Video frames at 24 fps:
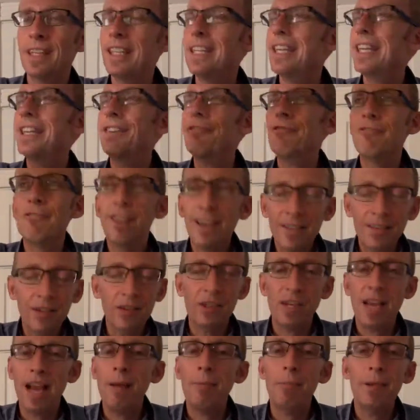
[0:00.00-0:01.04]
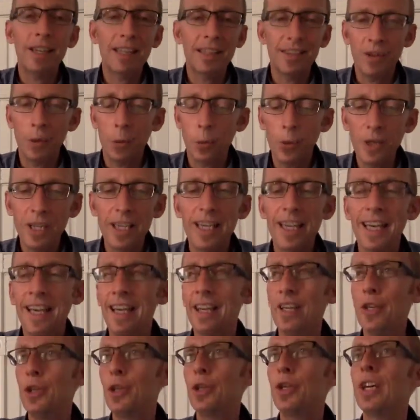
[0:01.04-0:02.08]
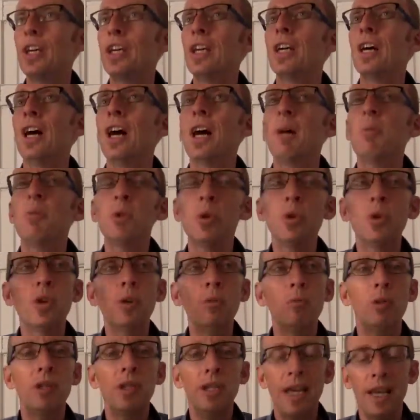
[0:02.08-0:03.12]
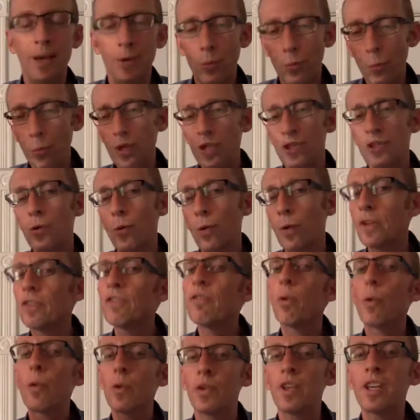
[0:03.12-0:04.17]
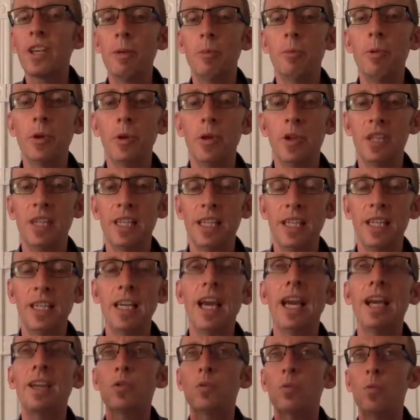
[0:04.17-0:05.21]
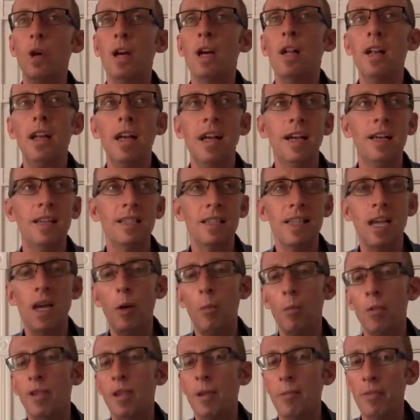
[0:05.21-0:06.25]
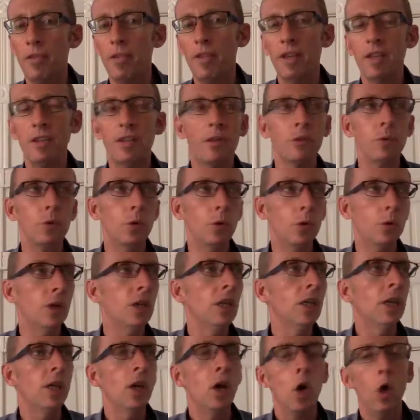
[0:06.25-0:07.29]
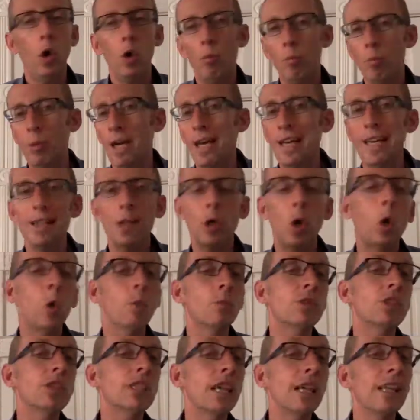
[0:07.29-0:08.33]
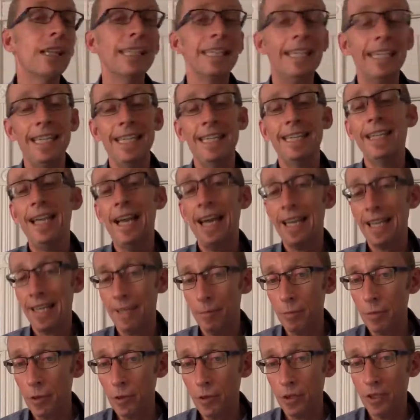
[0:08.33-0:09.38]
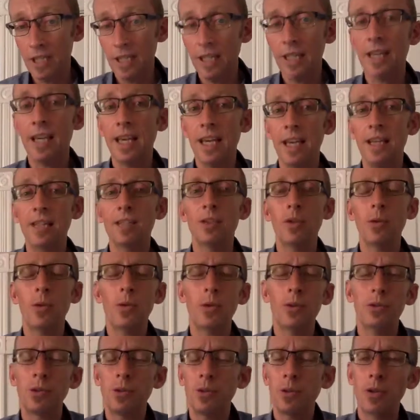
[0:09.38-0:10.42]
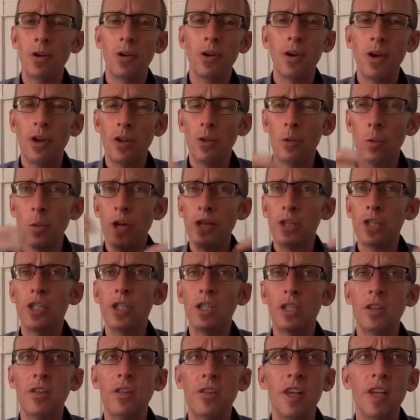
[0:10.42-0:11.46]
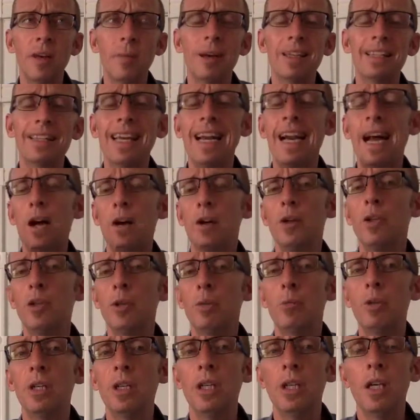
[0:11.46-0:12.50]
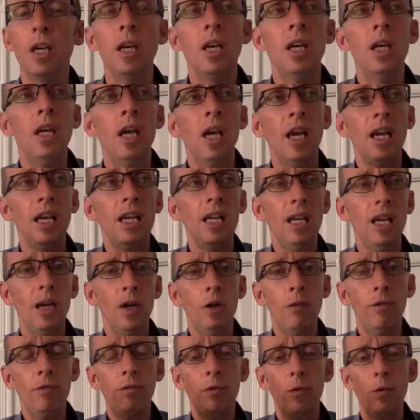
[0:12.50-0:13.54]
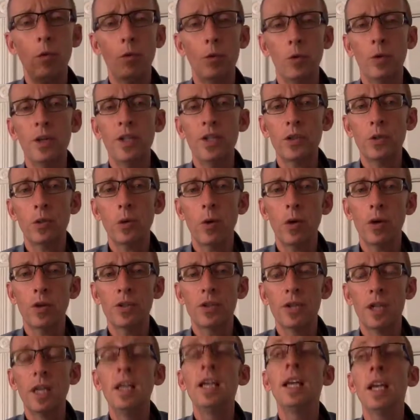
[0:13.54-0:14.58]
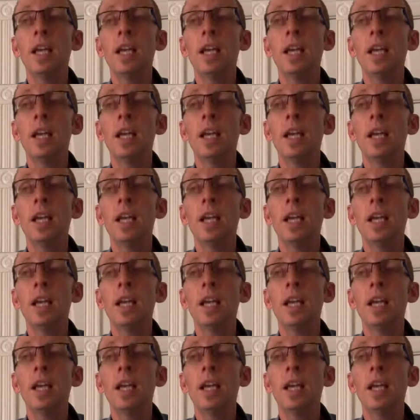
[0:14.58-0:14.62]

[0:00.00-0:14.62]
event that's happening in the weekend. You can be a resource for the community, as well as helping them think through home buying, home selling in that community. Okay, so those are the ways you need to think about that. How can you be a helpful resource?